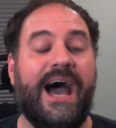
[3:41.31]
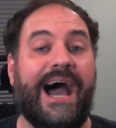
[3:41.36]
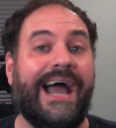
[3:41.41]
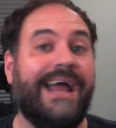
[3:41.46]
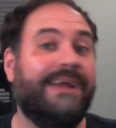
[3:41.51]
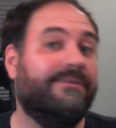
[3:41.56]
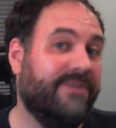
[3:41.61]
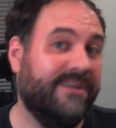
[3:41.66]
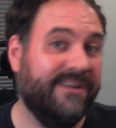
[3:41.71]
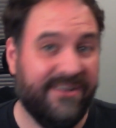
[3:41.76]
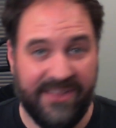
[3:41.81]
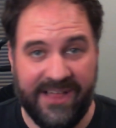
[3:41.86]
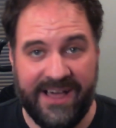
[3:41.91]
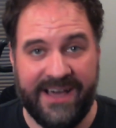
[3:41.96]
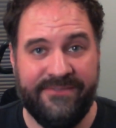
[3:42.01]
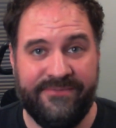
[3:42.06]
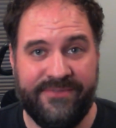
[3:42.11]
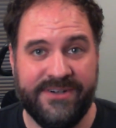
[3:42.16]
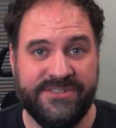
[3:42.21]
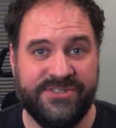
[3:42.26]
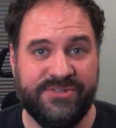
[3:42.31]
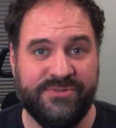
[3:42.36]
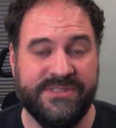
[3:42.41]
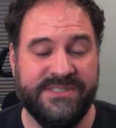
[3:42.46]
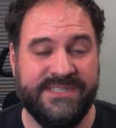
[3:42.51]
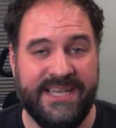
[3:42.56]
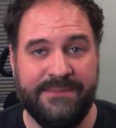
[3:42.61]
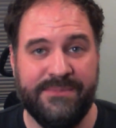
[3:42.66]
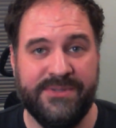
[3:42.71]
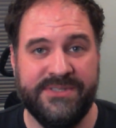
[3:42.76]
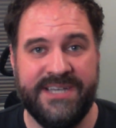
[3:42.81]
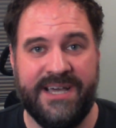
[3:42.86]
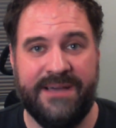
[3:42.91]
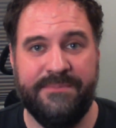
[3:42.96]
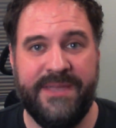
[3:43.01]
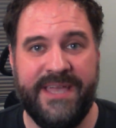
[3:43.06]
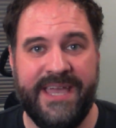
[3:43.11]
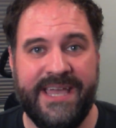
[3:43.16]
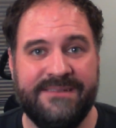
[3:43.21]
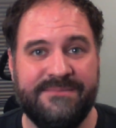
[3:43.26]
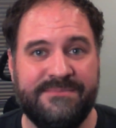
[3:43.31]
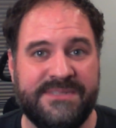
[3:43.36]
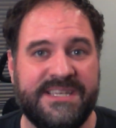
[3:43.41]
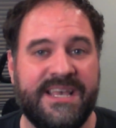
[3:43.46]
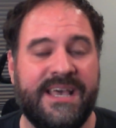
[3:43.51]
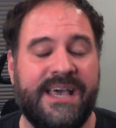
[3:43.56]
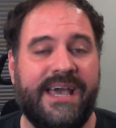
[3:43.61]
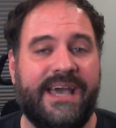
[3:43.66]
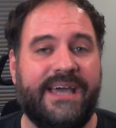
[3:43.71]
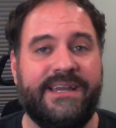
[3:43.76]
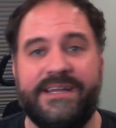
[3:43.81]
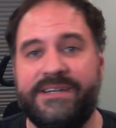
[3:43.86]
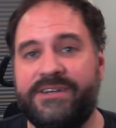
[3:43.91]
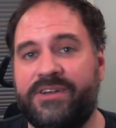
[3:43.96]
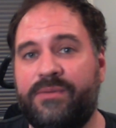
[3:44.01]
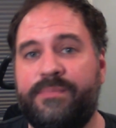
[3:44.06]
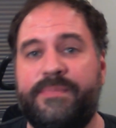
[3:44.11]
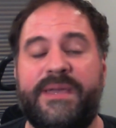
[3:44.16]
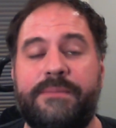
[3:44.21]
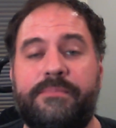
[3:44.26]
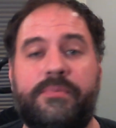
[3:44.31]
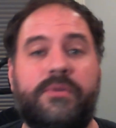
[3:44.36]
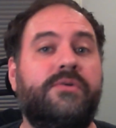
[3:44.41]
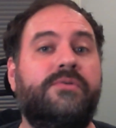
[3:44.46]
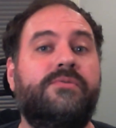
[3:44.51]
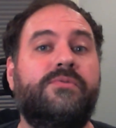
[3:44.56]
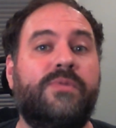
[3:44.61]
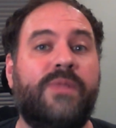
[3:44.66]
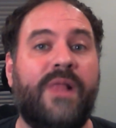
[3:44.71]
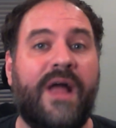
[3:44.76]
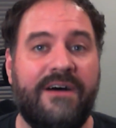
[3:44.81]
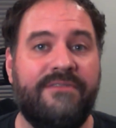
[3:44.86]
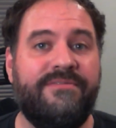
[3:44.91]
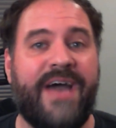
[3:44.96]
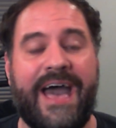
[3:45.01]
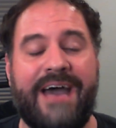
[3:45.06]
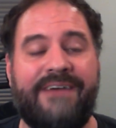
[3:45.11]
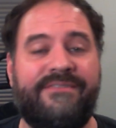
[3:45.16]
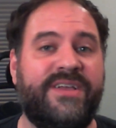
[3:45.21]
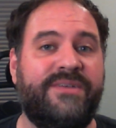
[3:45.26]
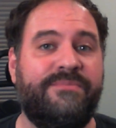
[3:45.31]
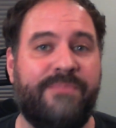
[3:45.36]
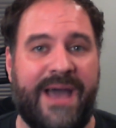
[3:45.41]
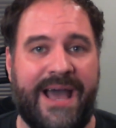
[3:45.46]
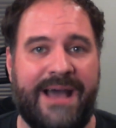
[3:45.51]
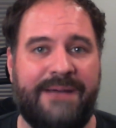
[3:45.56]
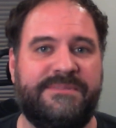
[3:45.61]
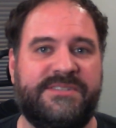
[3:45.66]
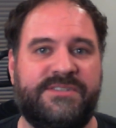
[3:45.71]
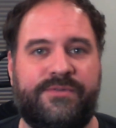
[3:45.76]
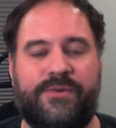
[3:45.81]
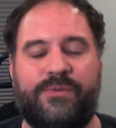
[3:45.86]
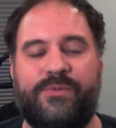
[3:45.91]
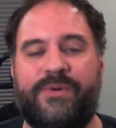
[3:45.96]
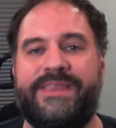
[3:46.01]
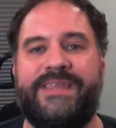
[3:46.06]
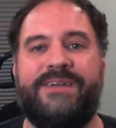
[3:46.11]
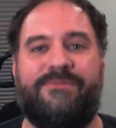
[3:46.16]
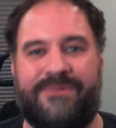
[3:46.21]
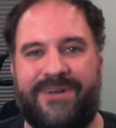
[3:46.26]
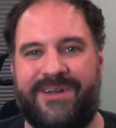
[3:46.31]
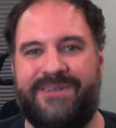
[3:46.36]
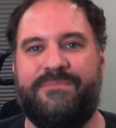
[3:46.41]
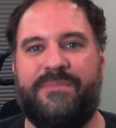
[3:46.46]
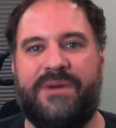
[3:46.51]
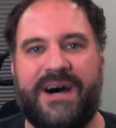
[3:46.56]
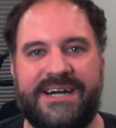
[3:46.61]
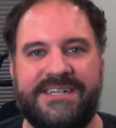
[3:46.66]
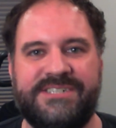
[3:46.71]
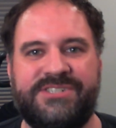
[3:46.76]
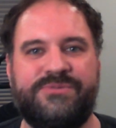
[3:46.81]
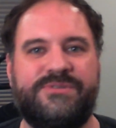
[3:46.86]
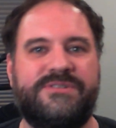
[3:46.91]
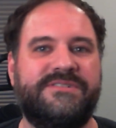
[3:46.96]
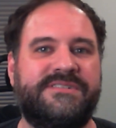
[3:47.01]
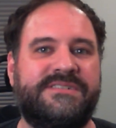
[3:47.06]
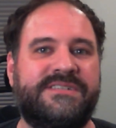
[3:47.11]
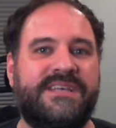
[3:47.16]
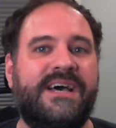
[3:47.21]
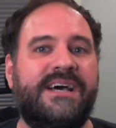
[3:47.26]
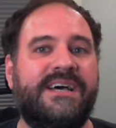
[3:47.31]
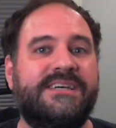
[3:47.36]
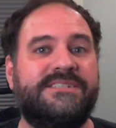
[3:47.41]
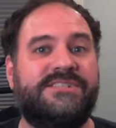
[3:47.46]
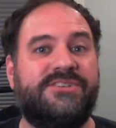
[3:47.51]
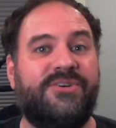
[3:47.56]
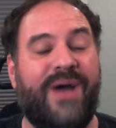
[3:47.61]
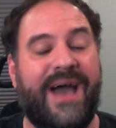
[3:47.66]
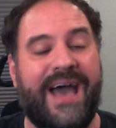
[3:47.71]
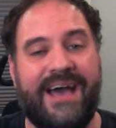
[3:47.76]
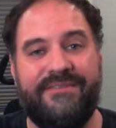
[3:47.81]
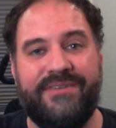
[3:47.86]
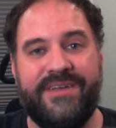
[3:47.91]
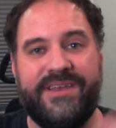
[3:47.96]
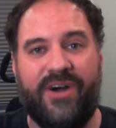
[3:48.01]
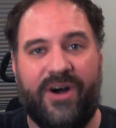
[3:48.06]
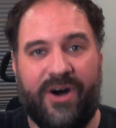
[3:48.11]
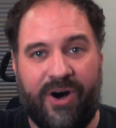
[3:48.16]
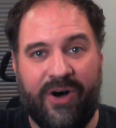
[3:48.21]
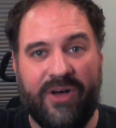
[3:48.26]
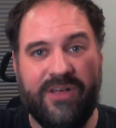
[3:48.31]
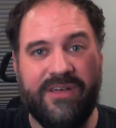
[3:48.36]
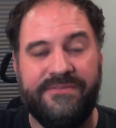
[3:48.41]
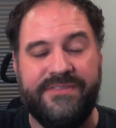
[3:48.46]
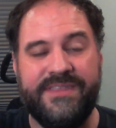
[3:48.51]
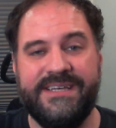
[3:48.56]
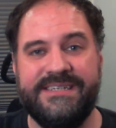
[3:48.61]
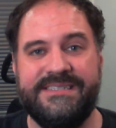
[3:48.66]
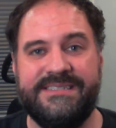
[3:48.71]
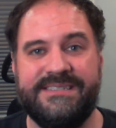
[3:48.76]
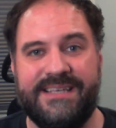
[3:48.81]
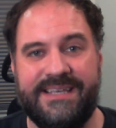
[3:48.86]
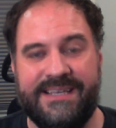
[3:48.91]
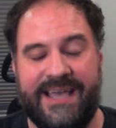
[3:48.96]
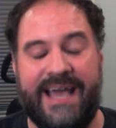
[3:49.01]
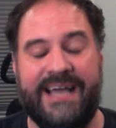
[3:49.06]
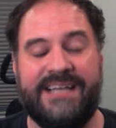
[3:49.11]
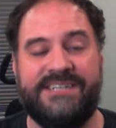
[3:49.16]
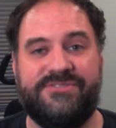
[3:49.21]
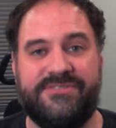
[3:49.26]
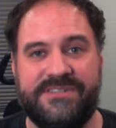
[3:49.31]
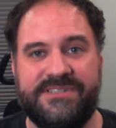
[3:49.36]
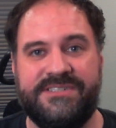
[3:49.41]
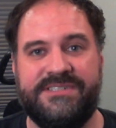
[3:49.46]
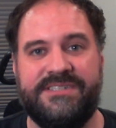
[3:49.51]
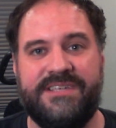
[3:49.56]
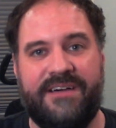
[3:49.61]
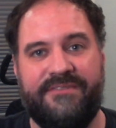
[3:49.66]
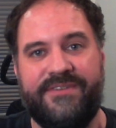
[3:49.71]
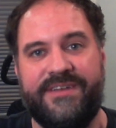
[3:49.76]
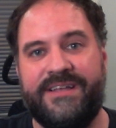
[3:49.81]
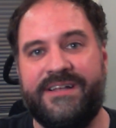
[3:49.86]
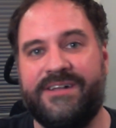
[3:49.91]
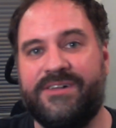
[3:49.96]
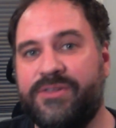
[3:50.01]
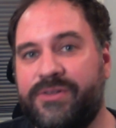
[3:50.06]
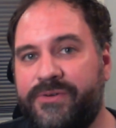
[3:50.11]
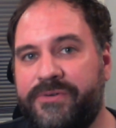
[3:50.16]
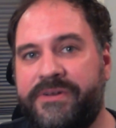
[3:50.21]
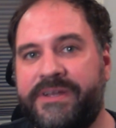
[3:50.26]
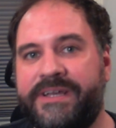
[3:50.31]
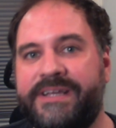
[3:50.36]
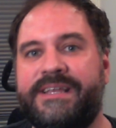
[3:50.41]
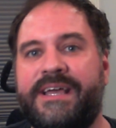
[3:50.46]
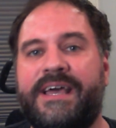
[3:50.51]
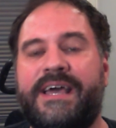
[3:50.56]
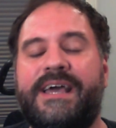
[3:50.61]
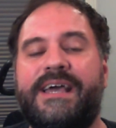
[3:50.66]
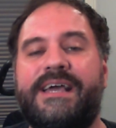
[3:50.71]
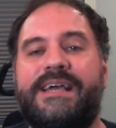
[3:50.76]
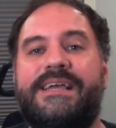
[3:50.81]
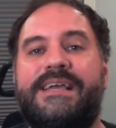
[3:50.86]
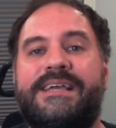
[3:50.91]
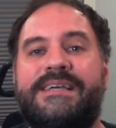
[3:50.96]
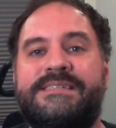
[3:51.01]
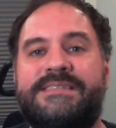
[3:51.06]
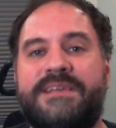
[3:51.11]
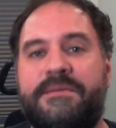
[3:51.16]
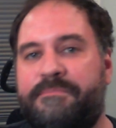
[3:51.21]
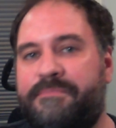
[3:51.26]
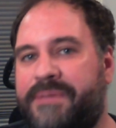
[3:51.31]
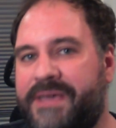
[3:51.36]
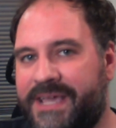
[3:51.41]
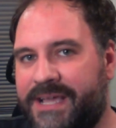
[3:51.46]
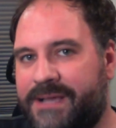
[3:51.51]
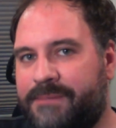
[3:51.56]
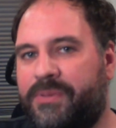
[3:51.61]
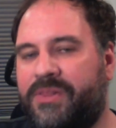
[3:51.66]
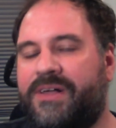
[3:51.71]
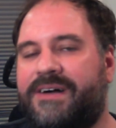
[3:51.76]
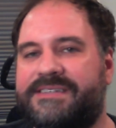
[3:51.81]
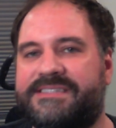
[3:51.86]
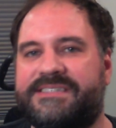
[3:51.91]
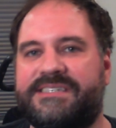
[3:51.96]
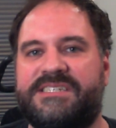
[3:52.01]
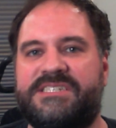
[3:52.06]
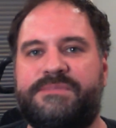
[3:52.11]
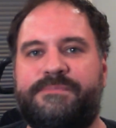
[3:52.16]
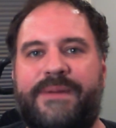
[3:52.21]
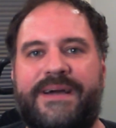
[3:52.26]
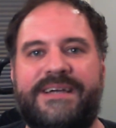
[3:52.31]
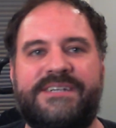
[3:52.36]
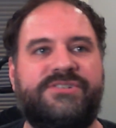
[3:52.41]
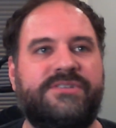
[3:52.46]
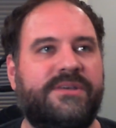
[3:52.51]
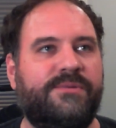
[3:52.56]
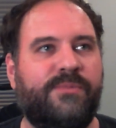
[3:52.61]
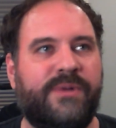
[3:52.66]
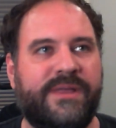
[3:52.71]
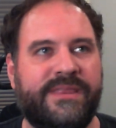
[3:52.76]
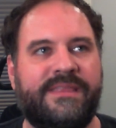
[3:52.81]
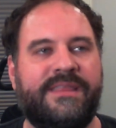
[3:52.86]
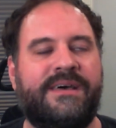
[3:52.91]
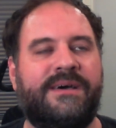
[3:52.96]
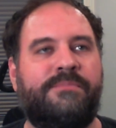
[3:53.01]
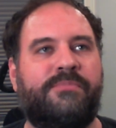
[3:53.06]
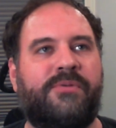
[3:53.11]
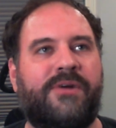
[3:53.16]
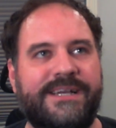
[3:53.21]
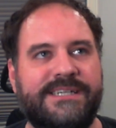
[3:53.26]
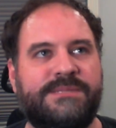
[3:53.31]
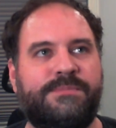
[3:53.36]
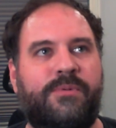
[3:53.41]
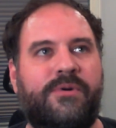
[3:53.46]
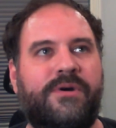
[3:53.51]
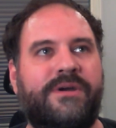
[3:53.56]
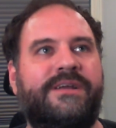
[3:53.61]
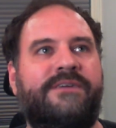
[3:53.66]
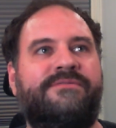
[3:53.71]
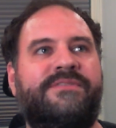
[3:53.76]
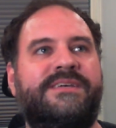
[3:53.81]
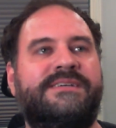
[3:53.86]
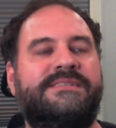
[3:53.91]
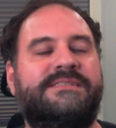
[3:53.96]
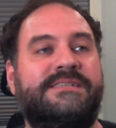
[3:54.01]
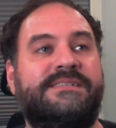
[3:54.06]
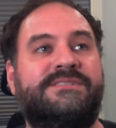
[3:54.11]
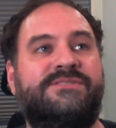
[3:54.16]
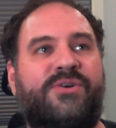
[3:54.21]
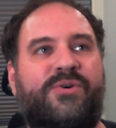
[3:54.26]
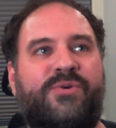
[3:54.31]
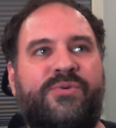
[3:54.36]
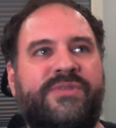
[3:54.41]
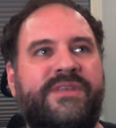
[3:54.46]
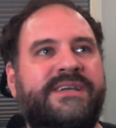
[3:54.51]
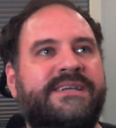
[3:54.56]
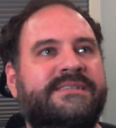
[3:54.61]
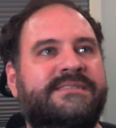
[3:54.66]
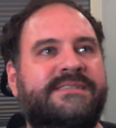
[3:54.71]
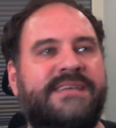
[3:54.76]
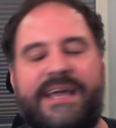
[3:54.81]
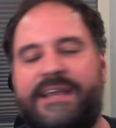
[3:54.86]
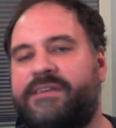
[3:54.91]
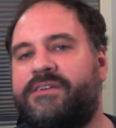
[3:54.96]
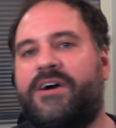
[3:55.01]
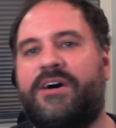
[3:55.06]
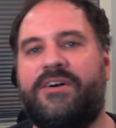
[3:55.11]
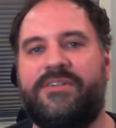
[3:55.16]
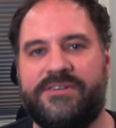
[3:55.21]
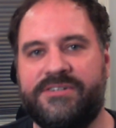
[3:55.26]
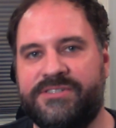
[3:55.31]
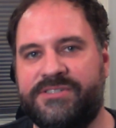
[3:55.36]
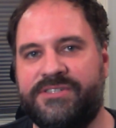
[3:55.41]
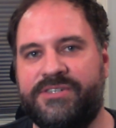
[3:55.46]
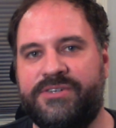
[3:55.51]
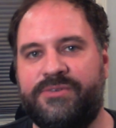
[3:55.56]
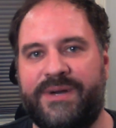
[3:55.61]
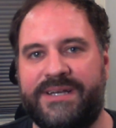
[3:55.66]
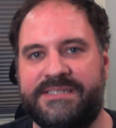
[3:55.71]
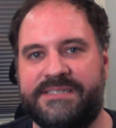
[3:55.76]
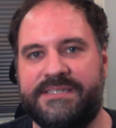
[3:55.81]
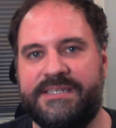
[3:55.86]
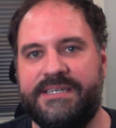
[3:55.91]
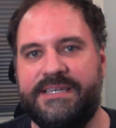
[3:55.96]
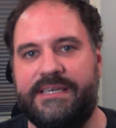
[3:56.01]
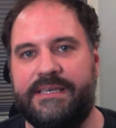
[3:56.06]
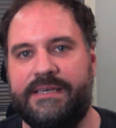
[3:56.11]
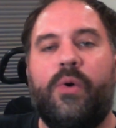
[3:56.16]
I run a lot of virtual tabletop games, and I know people who love having maps for when they run modules. So having all of this extra stuff included is a big plus, especially when the price point of this is only $10 USD.